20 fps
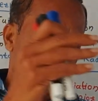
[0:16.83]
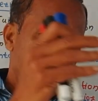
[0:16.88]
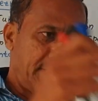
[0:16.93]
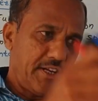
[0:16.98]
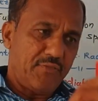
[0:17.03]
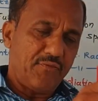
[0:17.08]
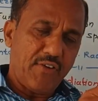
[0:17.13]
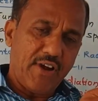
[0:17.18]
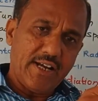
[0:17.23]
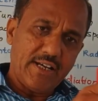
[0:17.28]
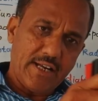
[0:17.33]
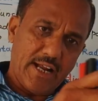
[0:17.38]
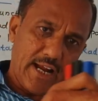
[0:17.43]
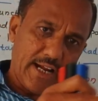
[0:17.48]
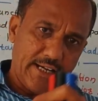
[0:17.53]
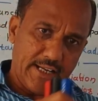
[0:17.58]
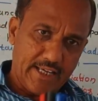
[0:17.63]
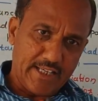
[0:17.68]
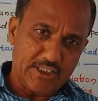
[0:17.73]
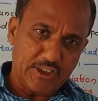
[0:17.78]
Define
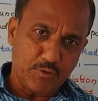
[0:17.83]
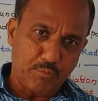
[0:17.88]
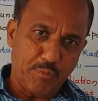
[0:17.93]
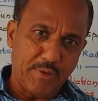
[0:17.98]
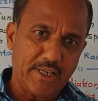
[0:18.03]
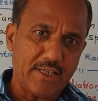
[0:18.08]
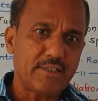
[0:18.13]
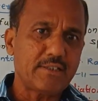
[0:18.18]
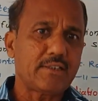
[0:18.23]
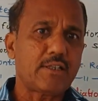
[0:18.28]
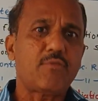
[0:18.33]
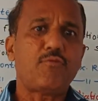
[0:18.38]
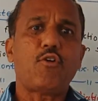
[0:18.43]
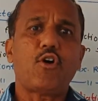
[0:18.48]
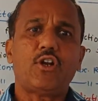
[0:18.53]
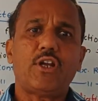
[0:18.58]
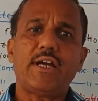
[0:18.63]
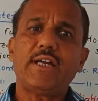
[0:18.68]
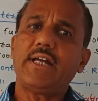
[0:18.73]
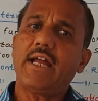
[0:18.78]
and explain the
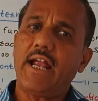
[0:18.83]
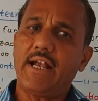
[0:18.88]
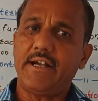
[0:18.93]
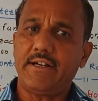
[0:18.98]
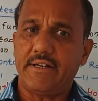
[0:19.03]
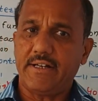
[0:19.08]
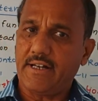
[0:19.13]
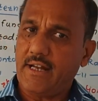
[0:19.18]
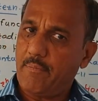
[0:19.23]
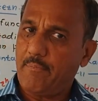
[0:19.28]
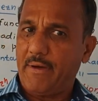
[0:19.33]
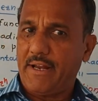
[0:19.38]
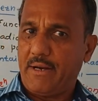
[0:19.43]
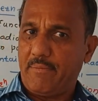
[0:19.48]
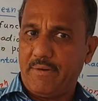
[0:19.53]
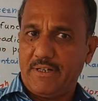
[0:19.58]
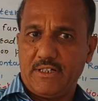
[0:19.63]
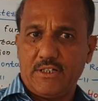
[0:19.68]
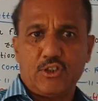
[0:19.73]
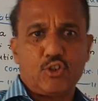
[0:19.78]
following antenna
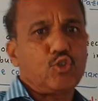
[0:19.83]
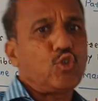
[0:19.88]
parameters.